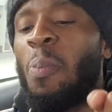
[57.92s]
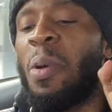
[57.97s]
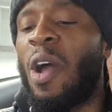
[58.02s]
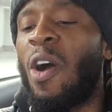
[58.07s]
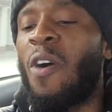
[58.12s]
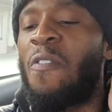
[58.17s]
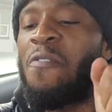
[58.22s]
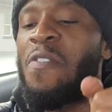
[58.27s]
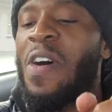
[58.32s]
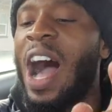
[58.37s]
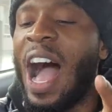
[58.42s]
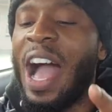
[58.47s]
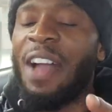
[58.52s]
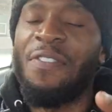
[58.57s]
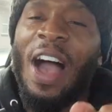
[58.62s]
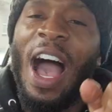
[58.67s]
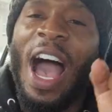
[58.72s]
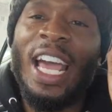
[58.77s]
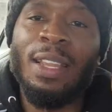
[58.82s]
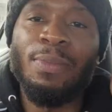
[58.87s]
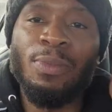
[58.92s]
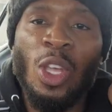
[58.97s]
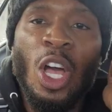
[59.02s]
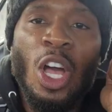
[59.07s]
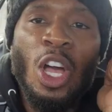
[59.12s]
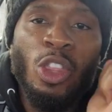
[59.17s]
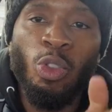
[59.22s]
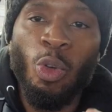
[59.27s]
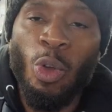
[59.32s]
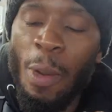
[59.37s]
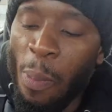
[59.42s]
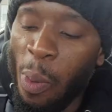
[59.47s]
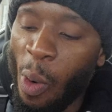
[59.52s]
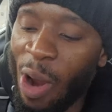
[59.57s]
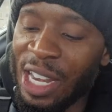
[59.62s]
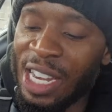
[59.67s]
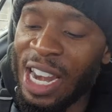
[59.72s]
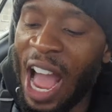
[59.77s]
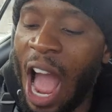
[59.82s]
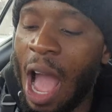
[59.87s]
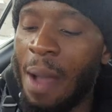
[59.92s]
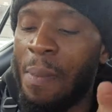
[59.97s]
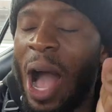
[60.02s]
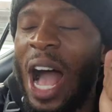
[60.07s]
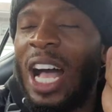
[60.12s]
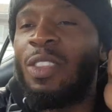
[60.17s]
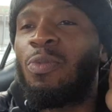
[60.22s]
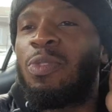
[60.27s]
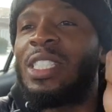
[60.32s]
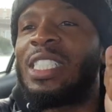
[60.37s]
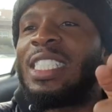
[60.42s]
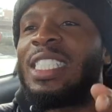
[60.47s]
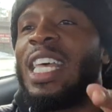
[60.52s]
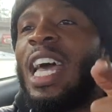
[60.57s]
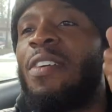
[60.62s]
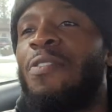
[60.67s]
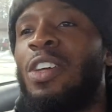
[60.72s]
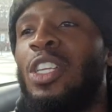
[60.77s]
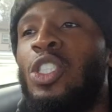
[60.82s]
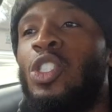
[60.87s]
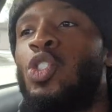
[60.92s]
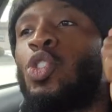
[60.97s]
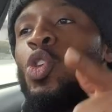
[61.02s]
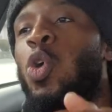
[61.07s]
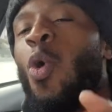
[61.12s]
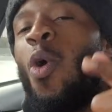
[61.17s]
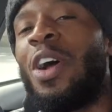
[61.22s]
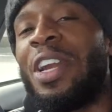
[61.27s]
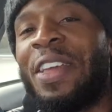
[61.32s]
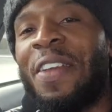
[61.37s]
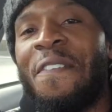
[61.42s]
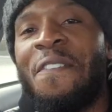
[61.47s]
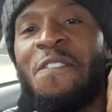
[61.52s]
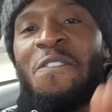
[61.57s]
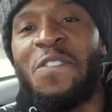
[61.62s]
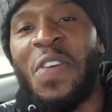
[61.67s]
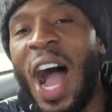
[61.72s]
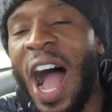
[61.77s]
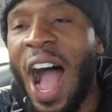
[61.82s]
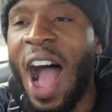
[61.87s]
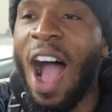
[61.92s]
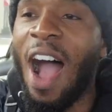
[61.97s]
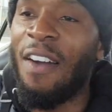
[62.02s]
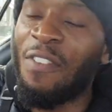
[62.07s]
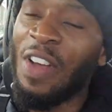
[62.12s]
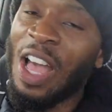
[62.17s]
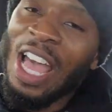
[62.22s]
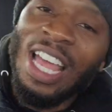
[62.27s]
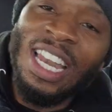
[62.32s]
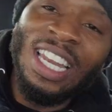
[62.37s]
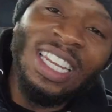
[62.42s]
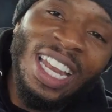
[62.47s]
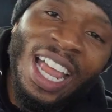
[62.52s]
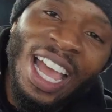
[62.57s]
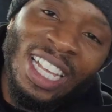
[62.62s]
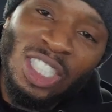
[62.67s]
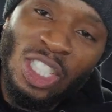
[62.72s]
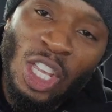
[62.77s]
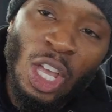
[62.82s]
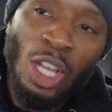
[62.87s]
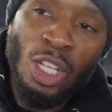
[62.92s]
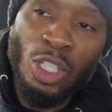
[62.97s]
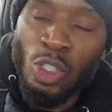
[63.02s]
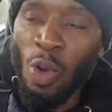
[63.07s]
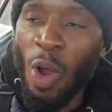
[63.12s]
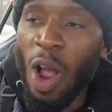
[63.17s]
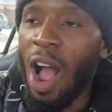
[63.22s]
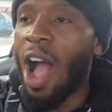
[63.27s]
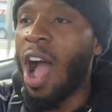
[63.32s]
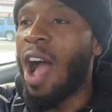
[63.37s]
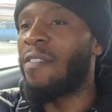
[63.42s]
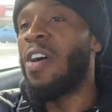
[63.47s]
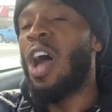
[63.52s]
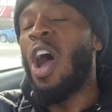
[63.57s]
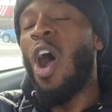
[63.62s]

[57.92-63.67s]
Bell, 5 items, 3.9 miles for $7.25. Let's drive.